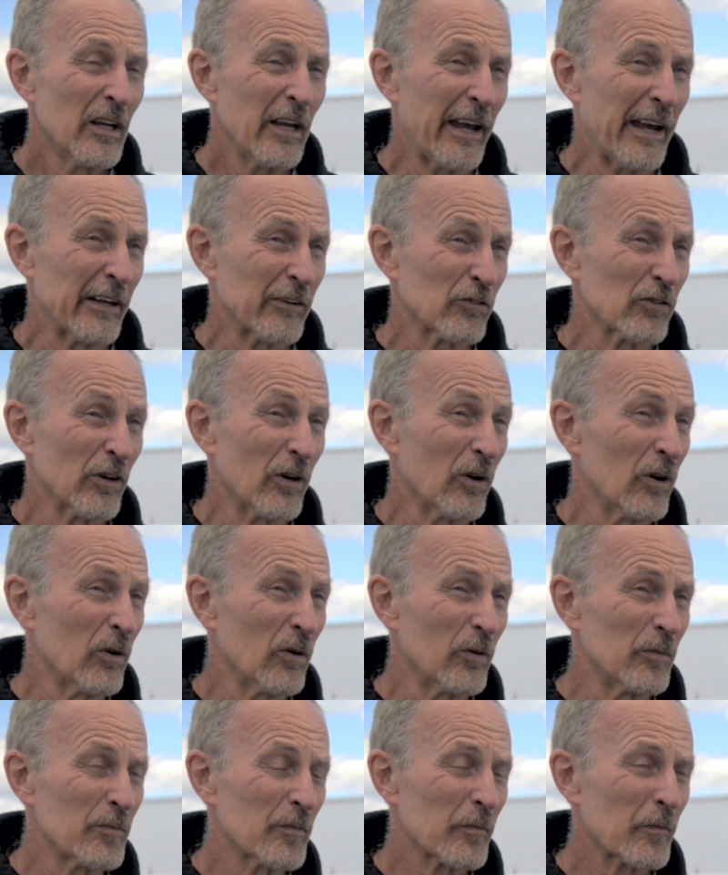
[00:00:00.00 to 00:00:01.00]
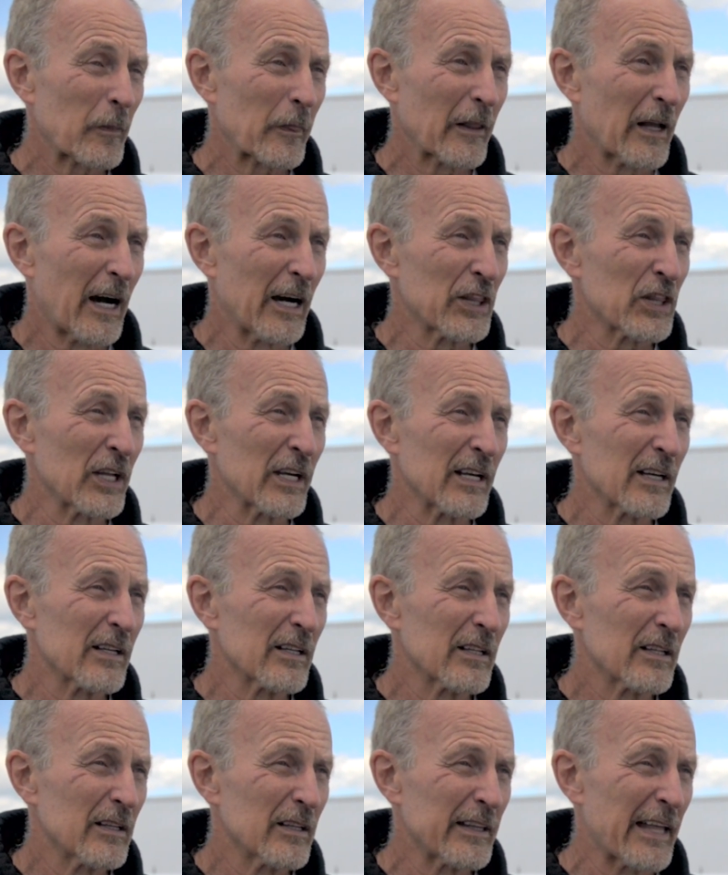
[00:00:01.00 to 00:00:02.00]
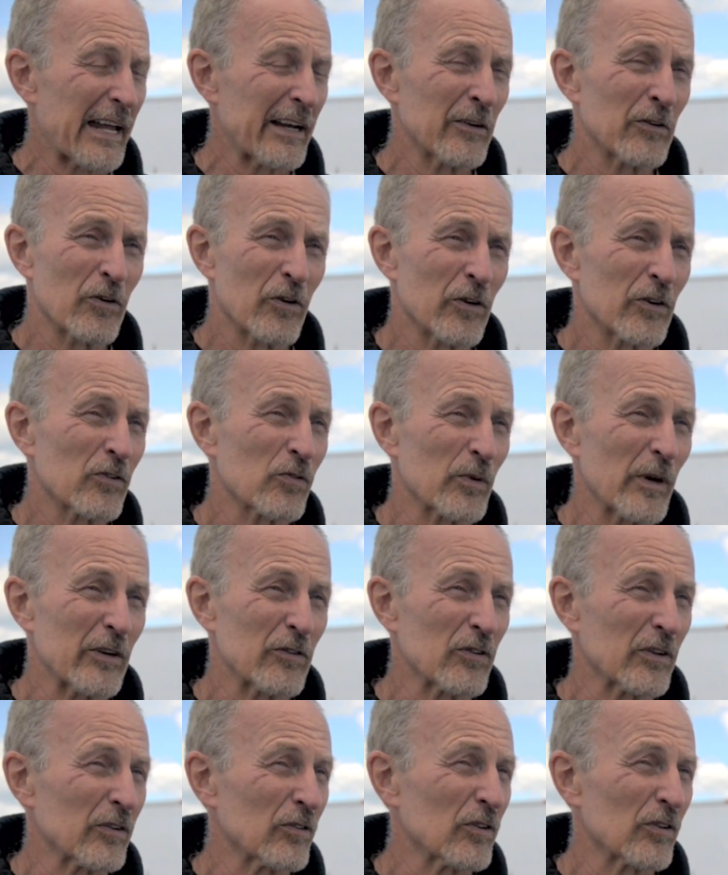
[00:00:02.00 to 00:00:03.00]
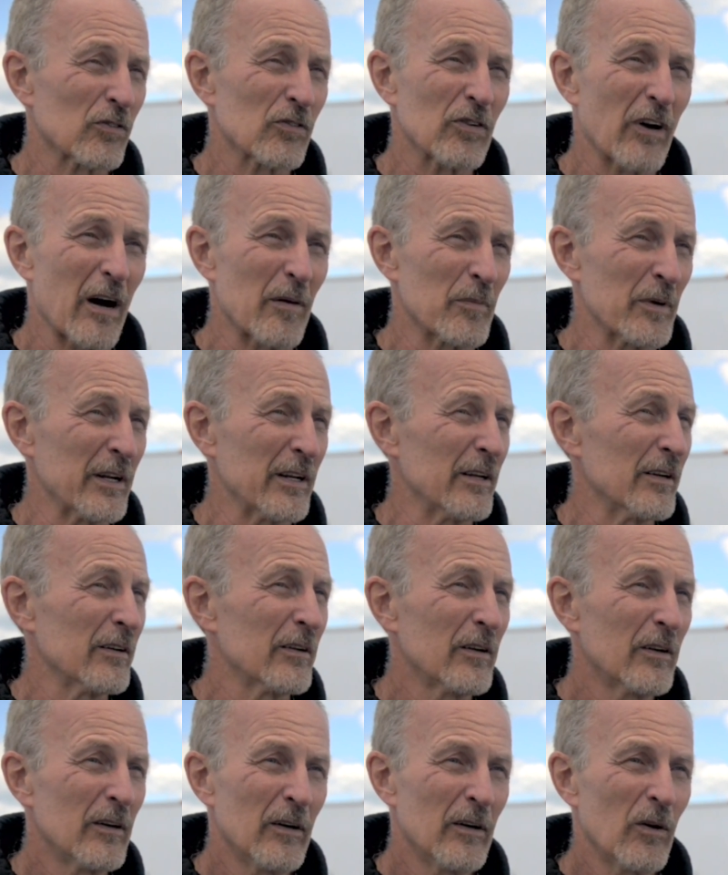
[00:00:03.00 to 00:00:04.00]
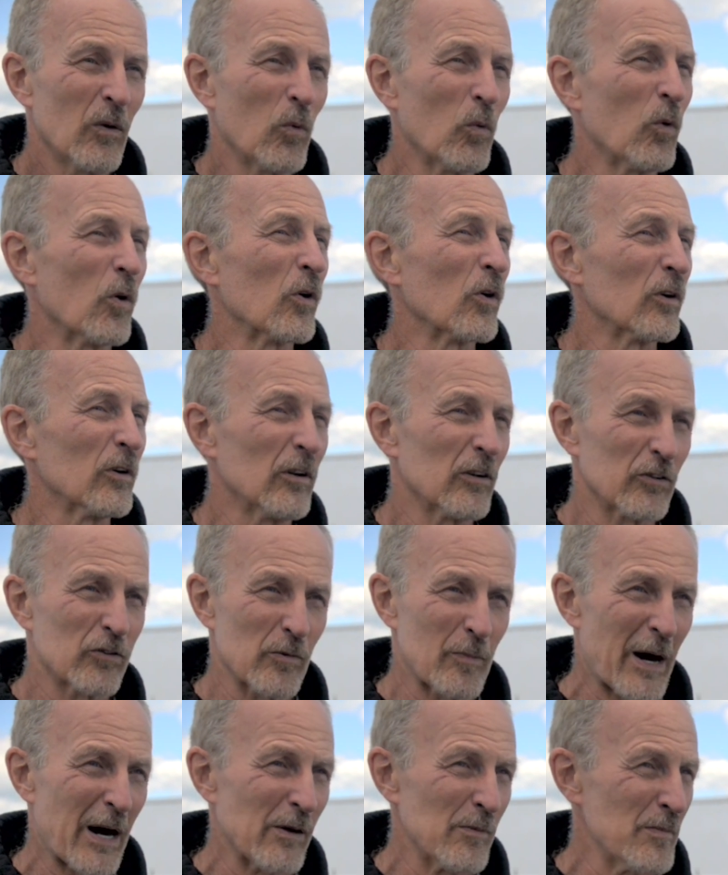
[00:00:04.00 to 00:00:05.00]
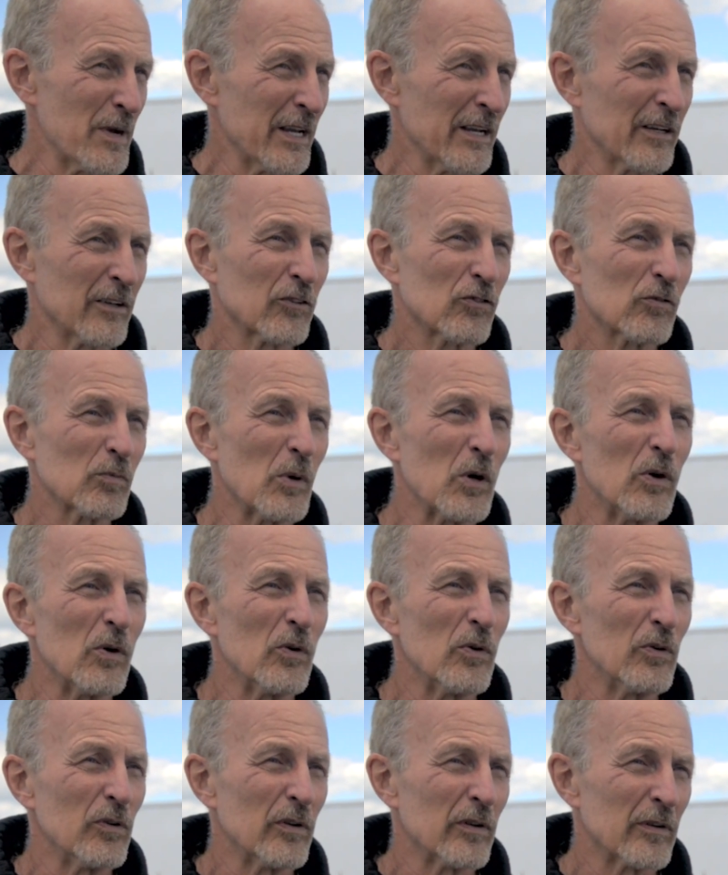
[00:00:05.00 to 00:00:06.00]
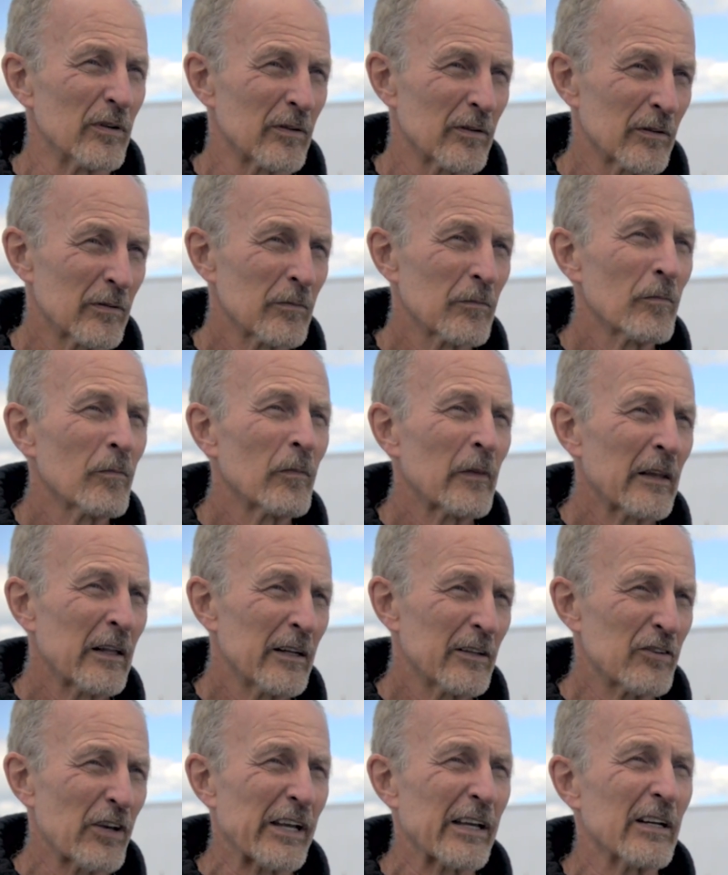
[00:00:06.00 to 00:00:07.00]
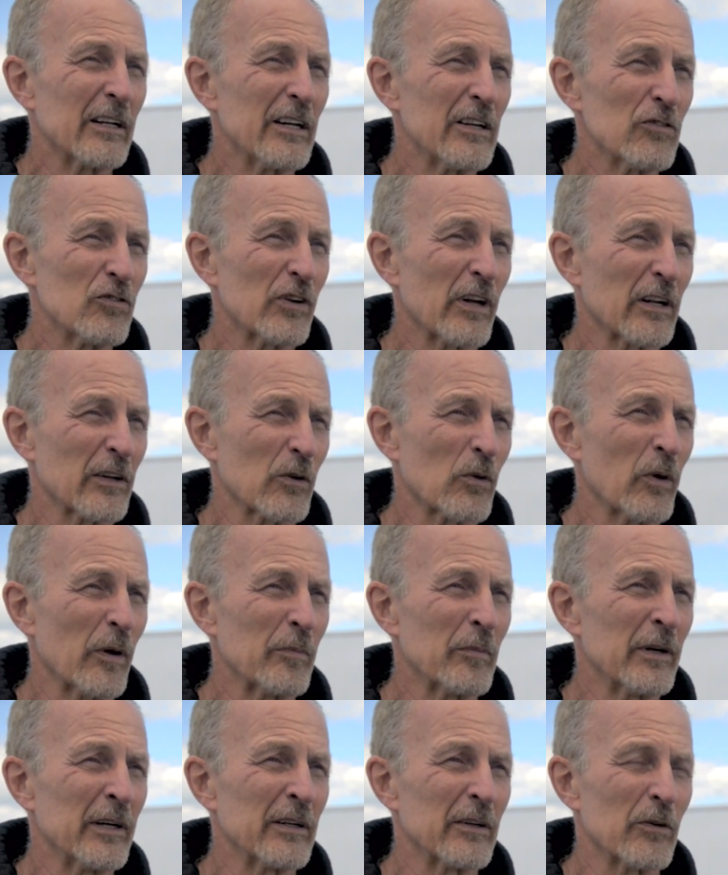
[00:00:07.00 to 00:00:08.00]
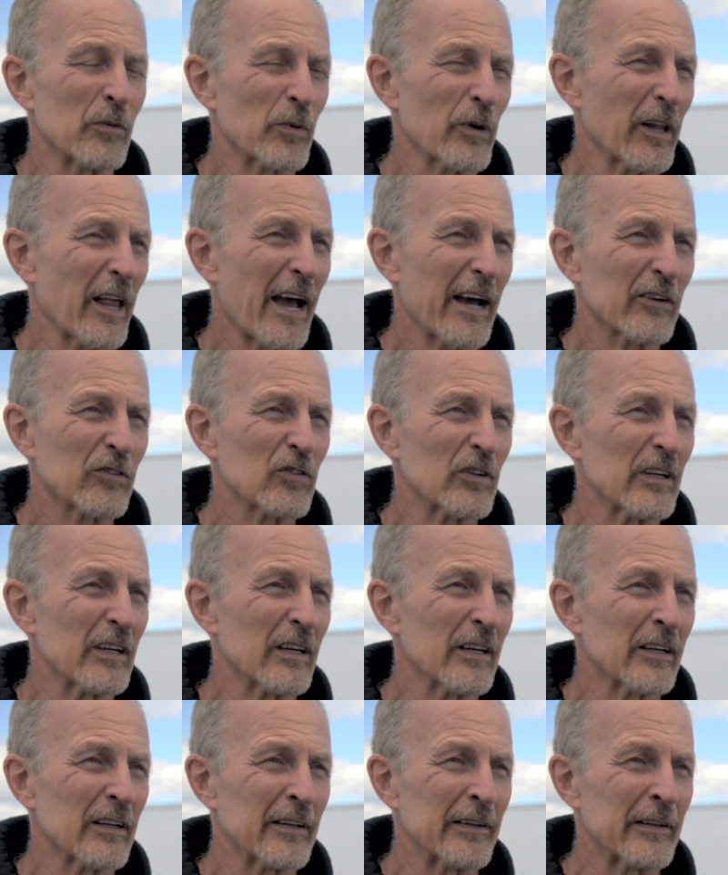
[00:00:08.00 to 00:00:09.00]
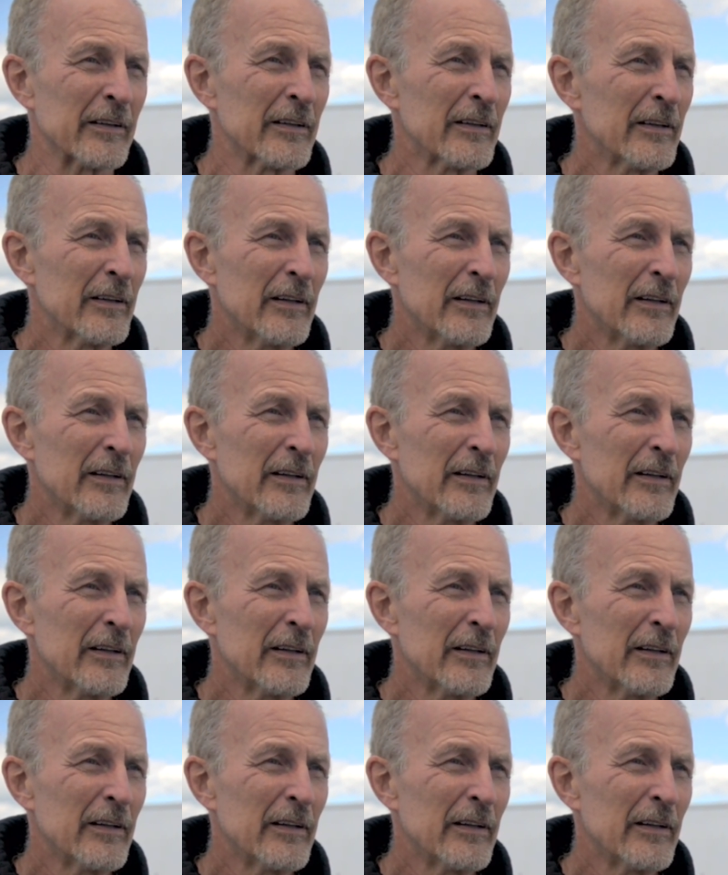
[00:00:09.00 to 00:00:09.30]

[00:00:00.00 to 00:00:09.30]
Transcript: And so I think that endurance racing just taught me worlds about being smooth and taking it easy on equipment and relaxing. And